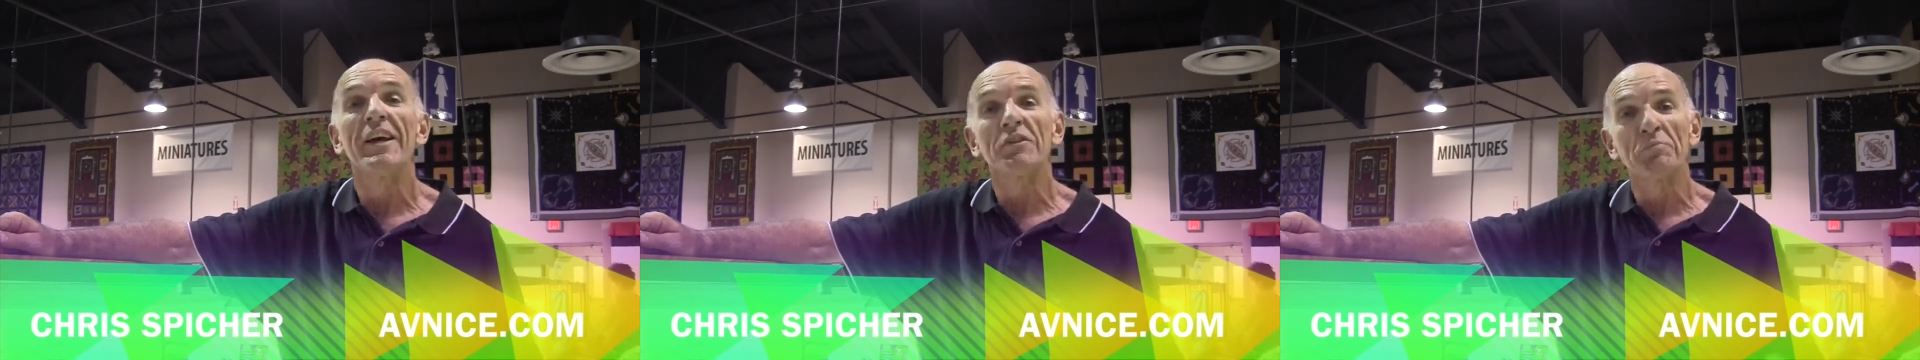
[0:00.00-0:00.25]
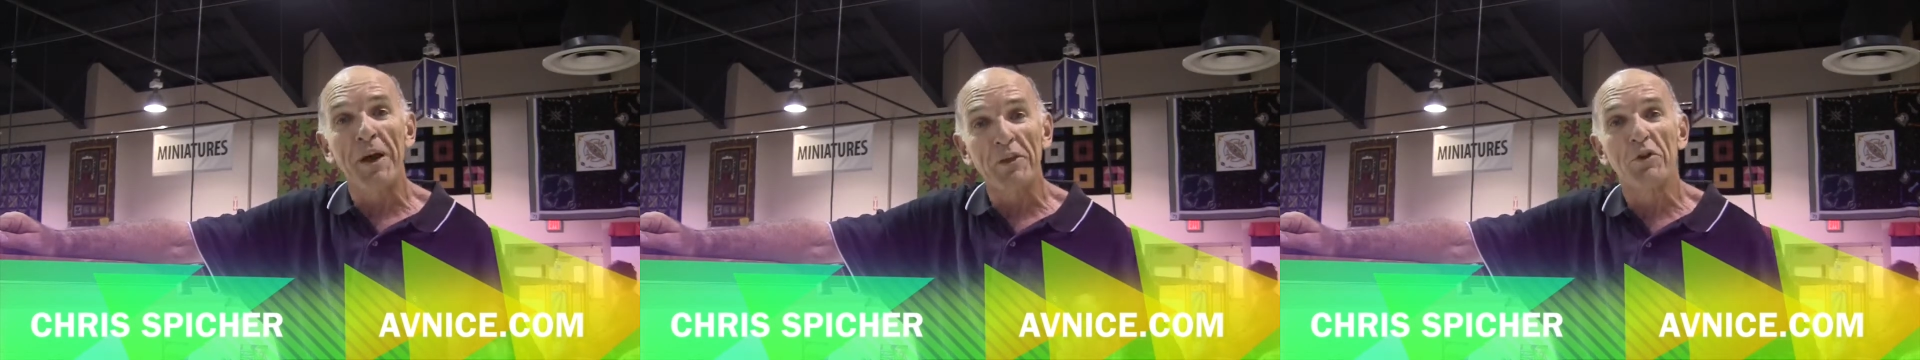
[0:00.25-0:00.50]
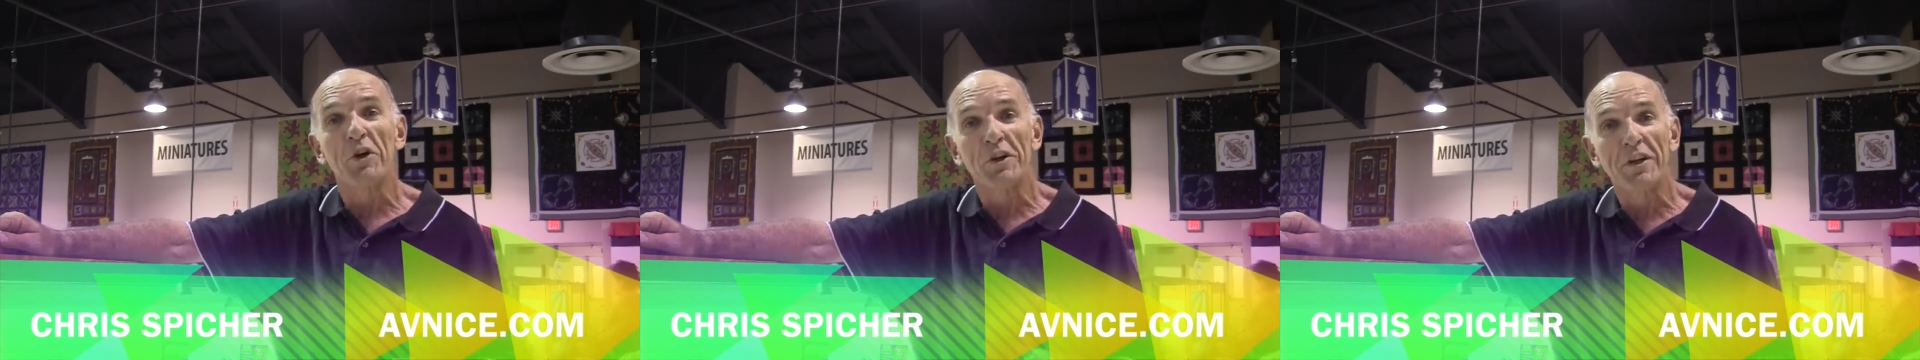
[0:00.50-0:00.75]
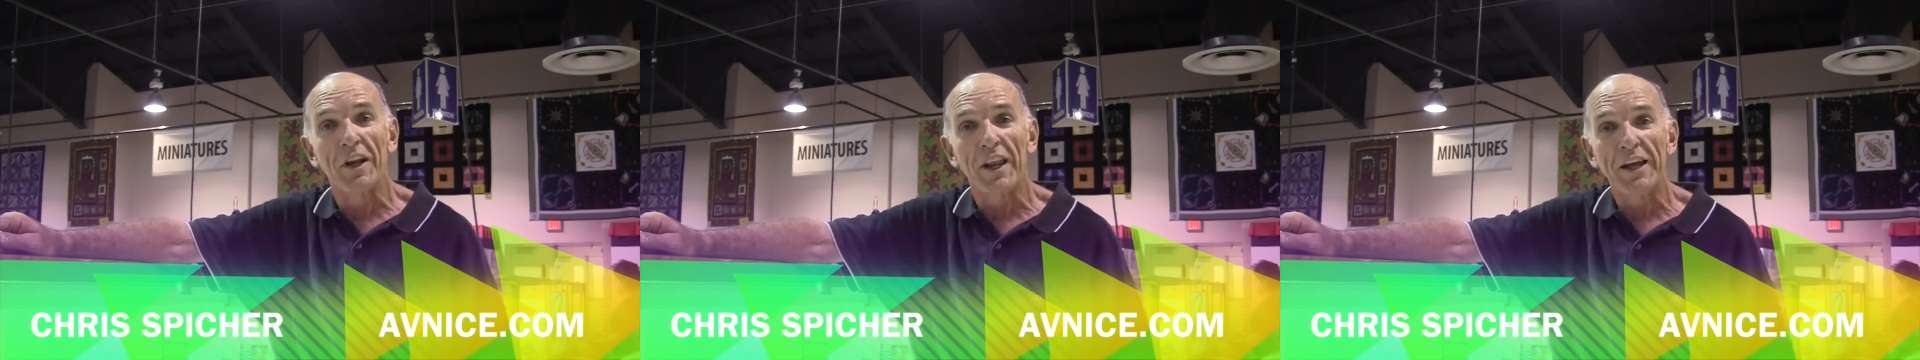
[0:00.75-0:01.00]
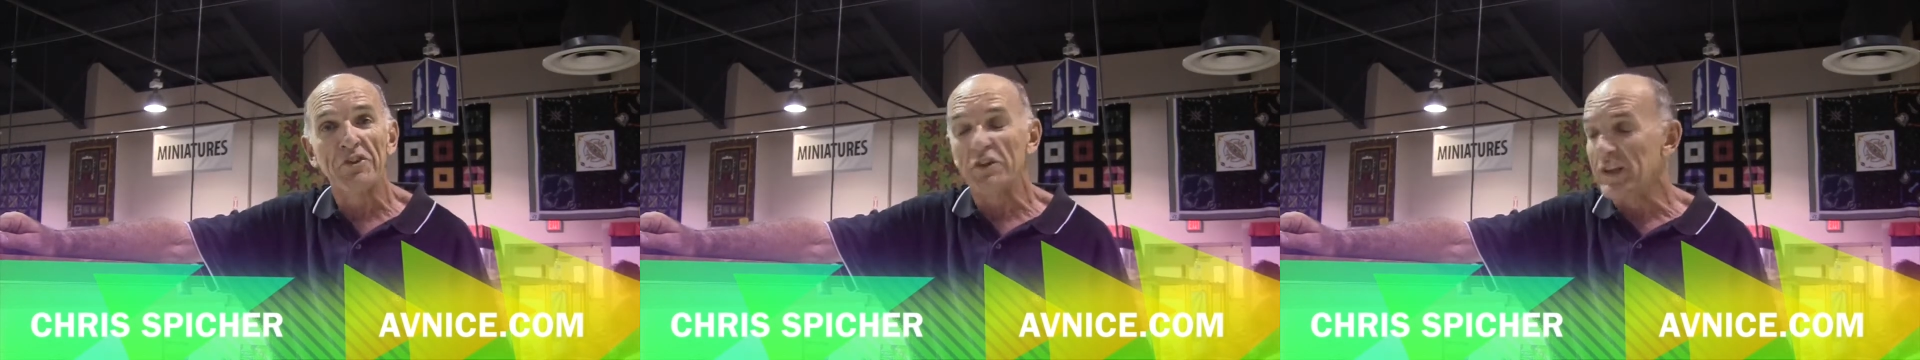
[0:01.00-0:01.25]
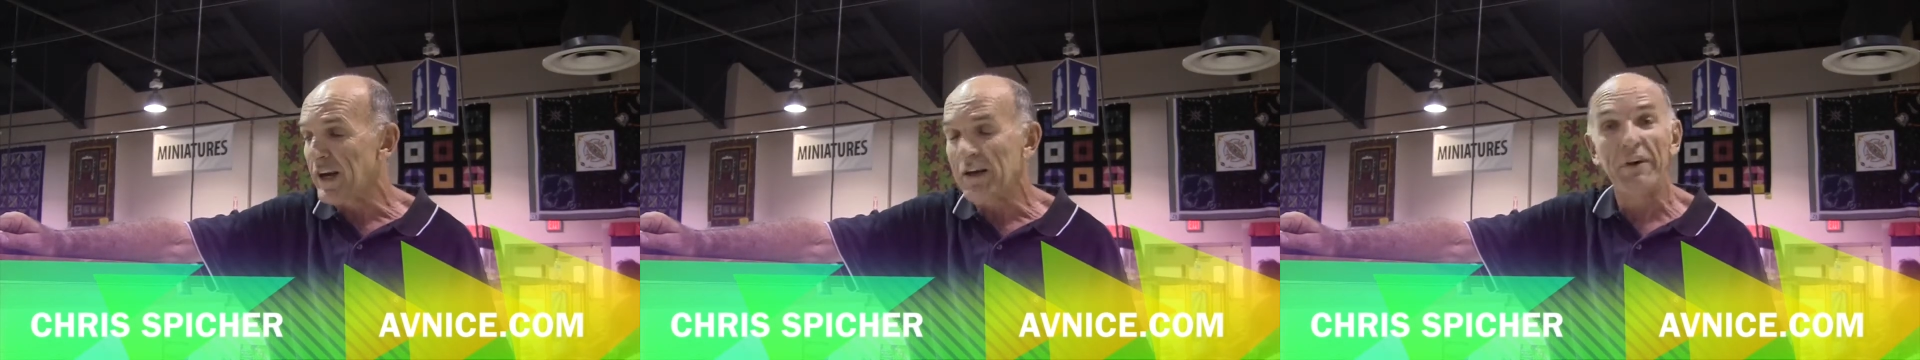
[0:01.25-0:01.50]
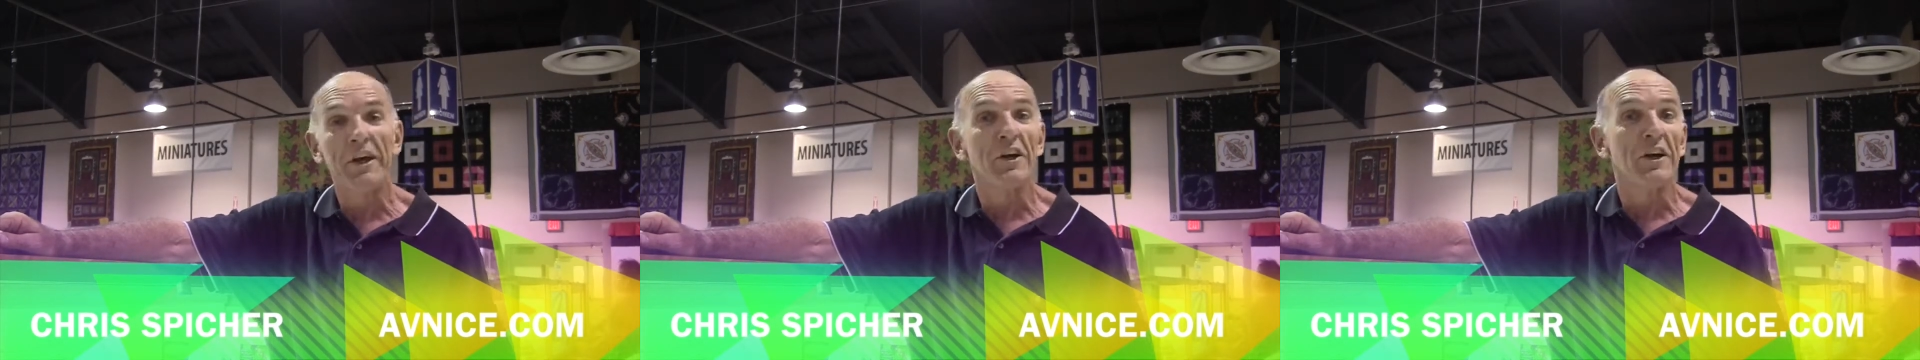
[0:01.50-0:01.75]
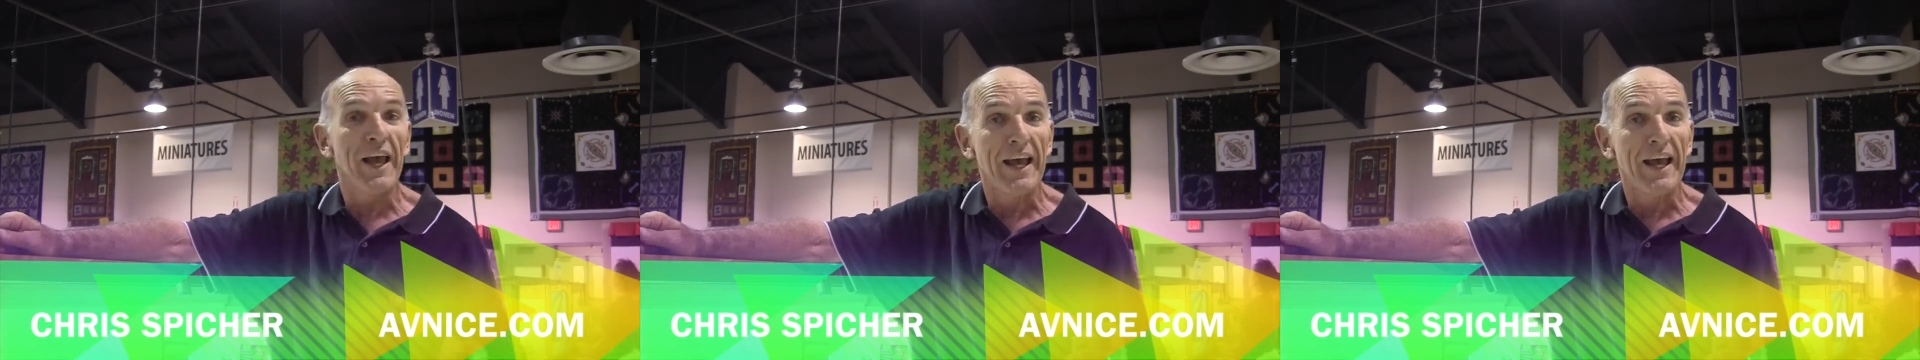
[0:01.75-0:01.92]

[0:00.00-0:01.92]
It's my third collection that I've entered